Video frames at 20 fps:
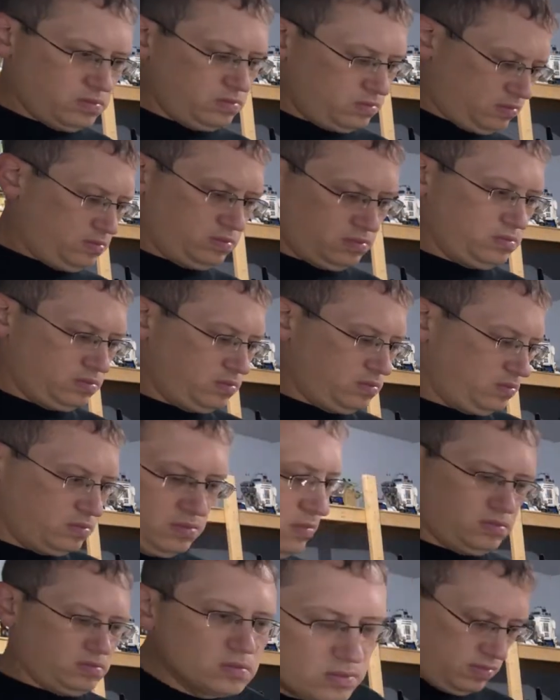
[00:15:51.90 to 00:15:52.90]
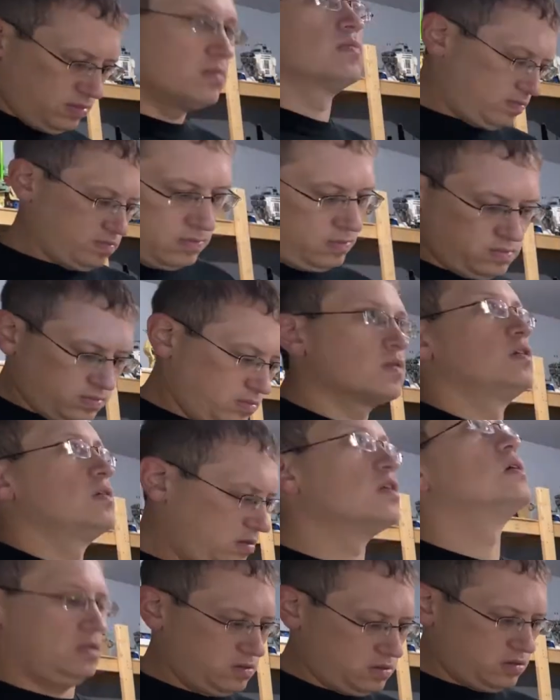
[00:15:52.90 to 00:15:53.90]
Not that there were nearly enough of
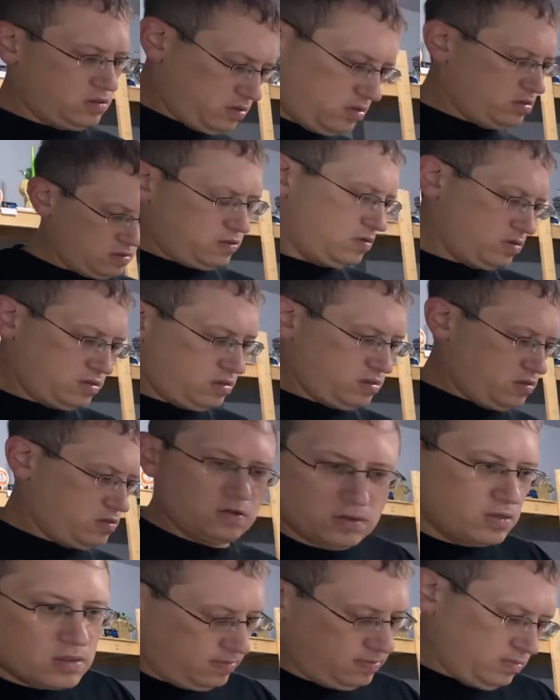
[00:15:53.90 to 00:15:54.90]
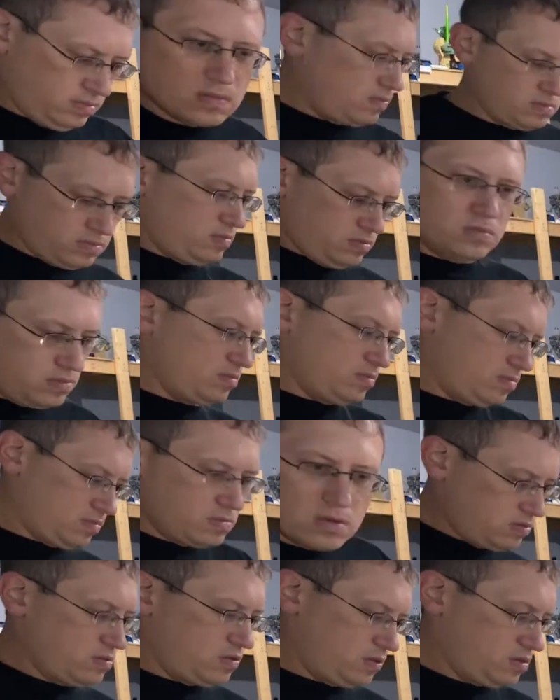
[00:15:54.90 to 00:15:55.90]
them. This is kind of
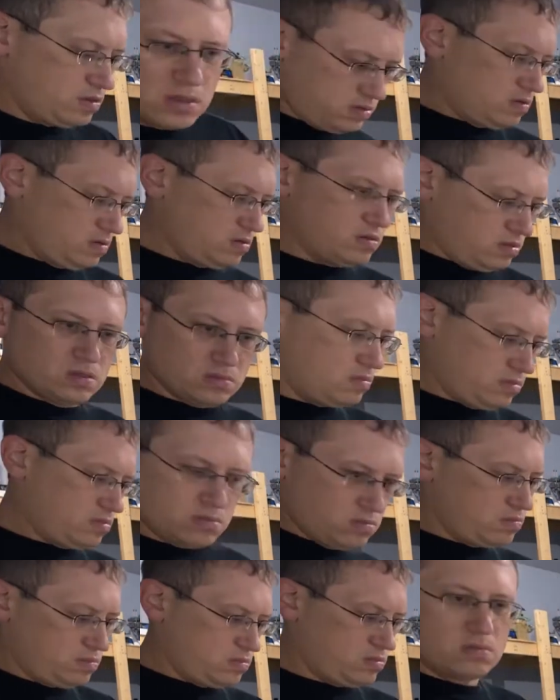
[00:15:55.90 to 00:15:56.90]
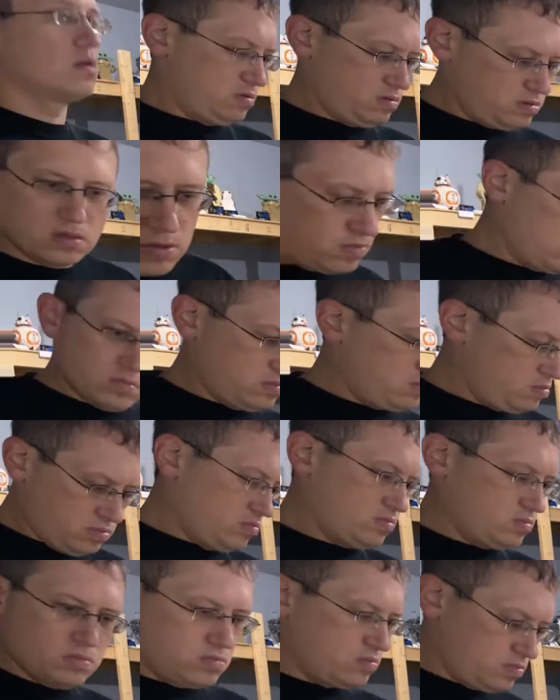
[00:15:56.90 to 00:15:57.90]
an open grate.
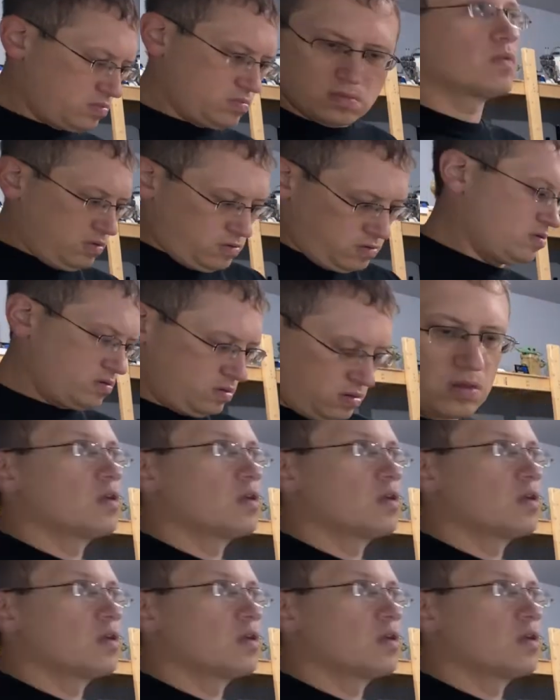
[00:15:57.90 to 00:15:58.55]
That's what I'm building now.